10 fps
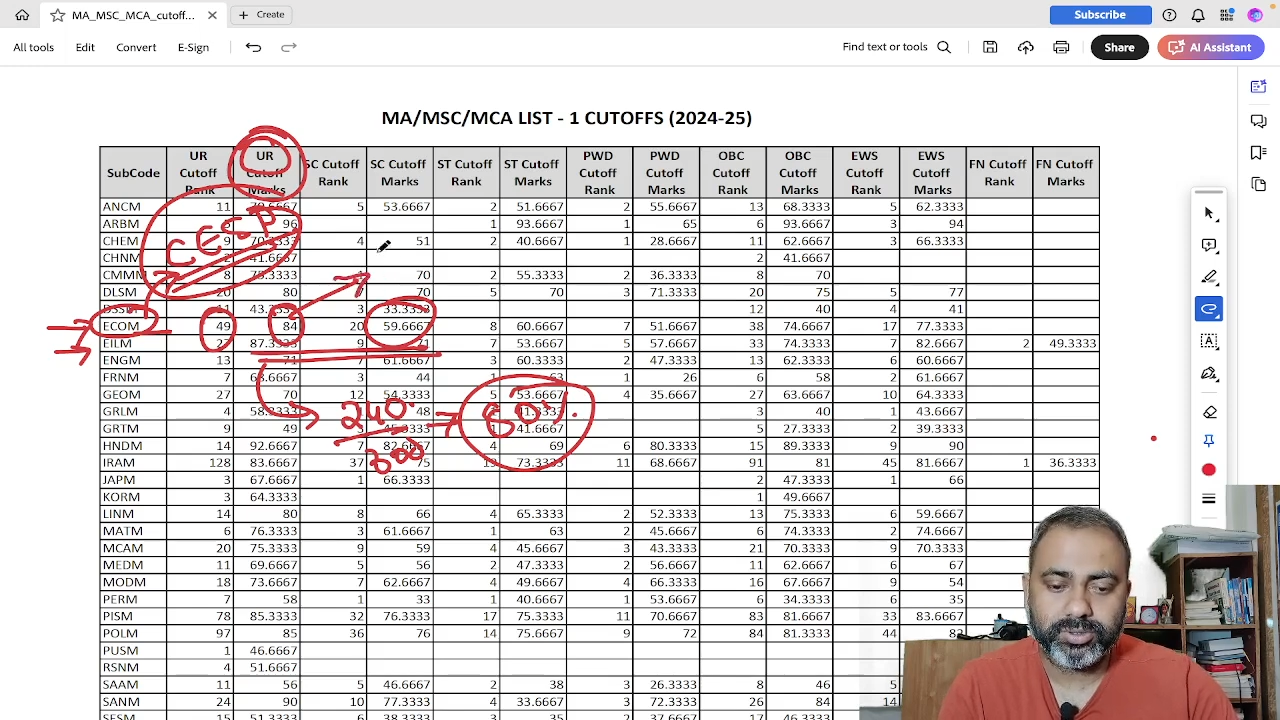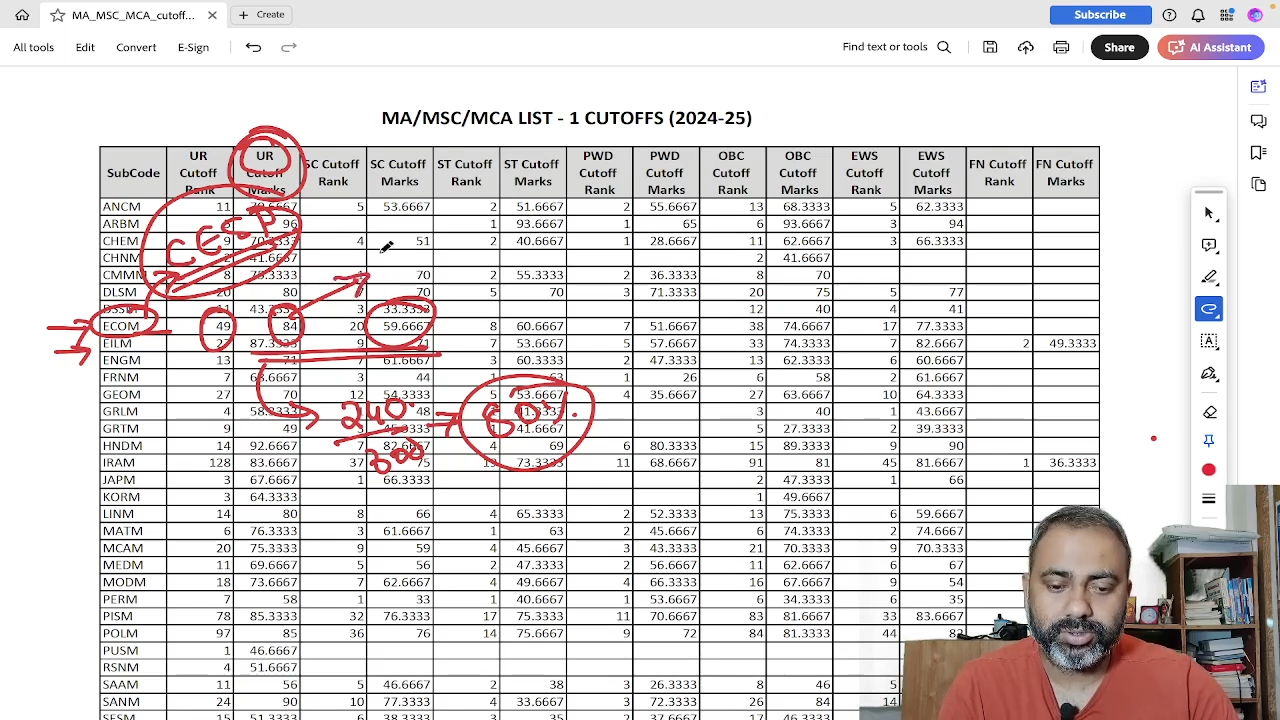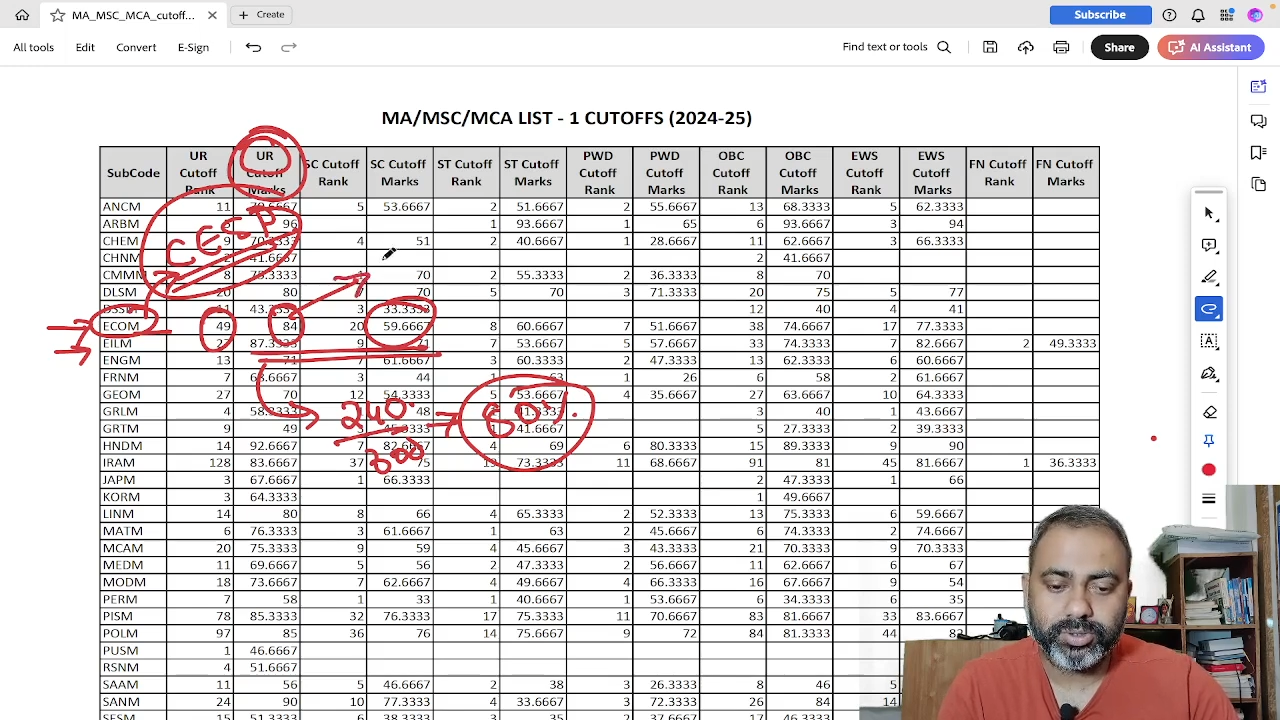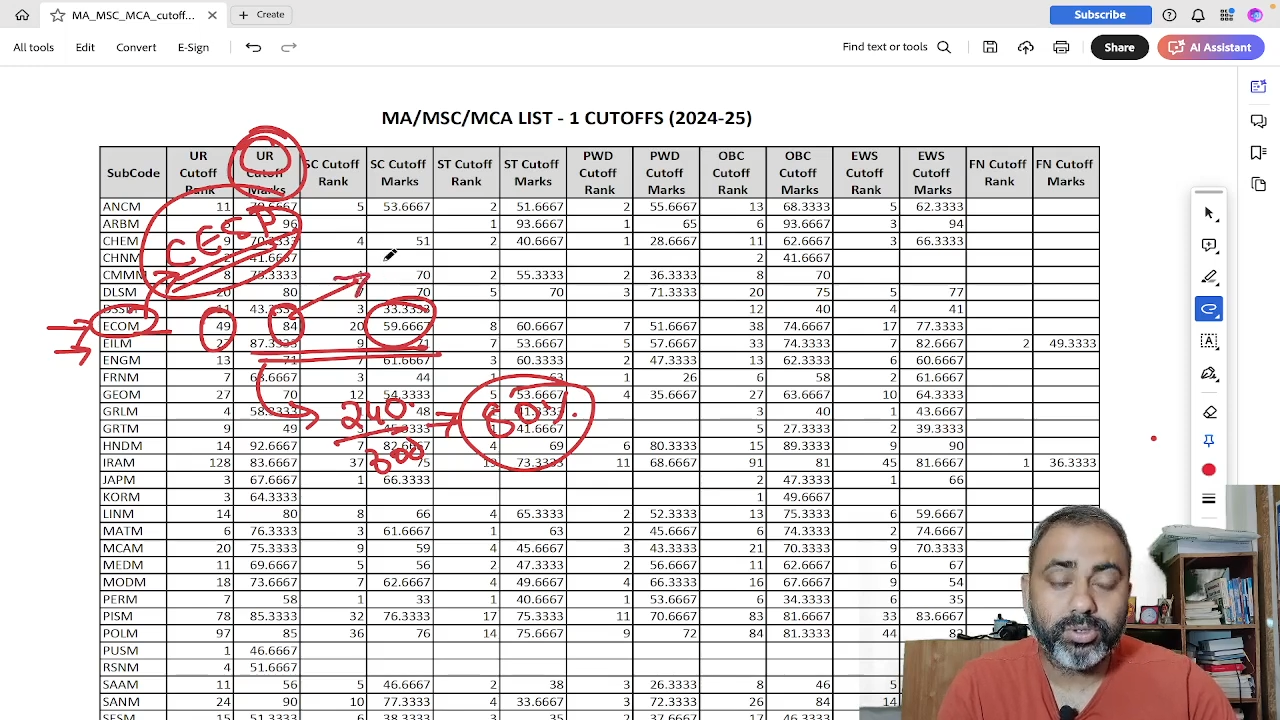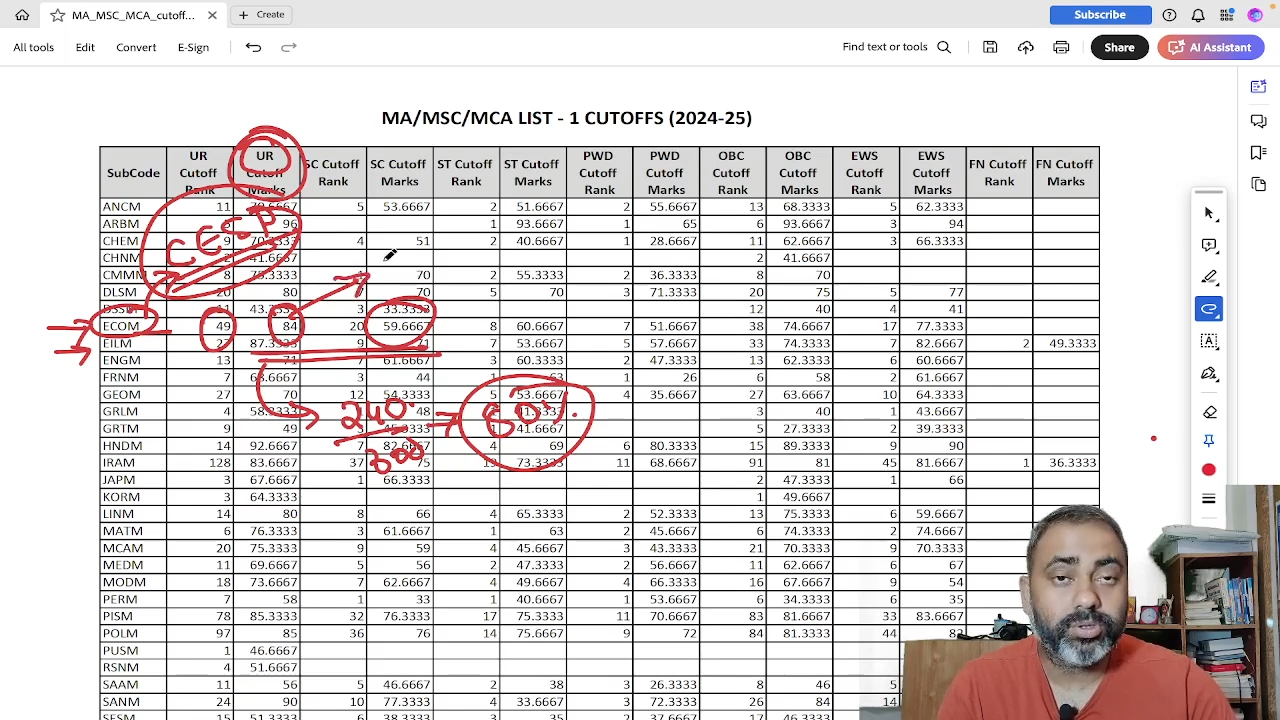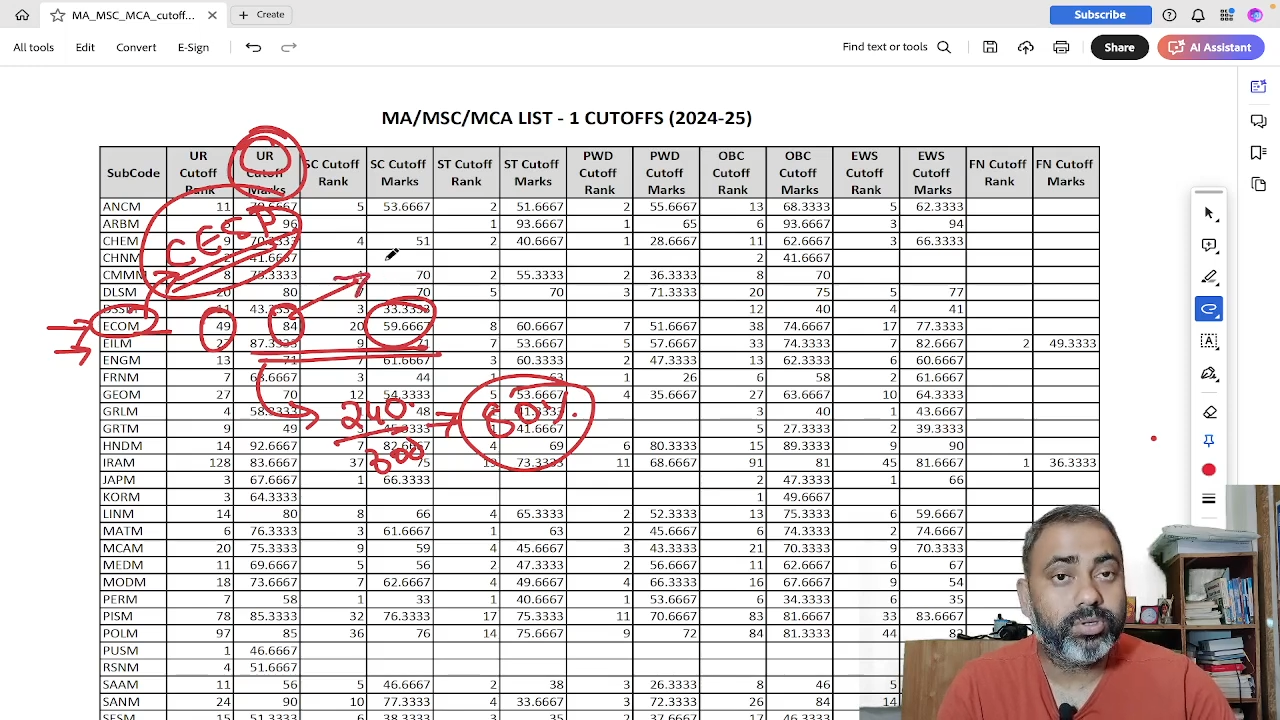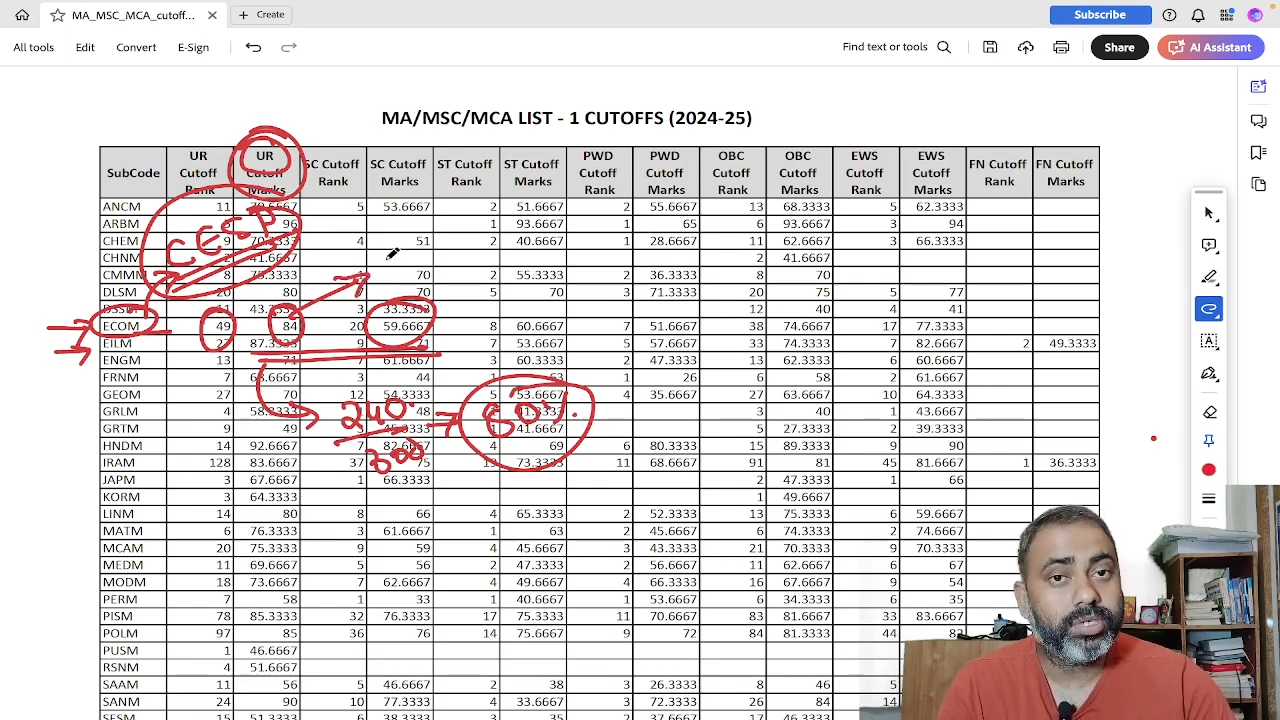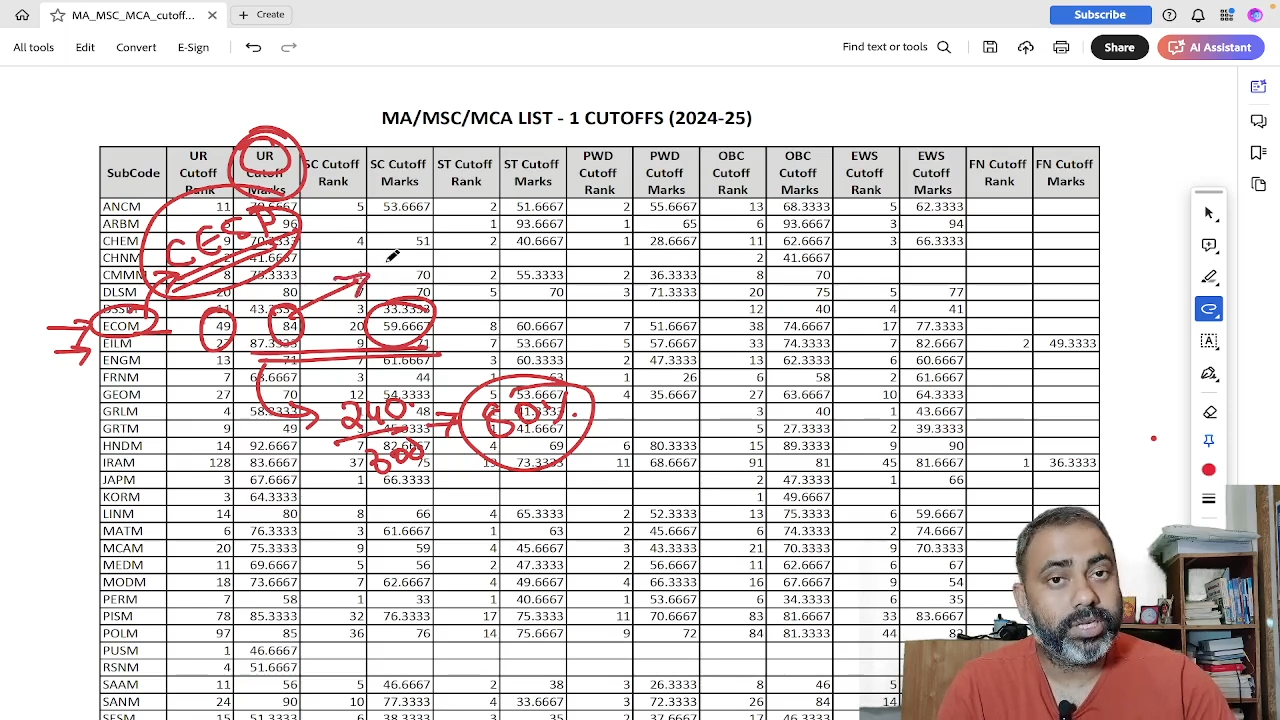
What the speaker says: So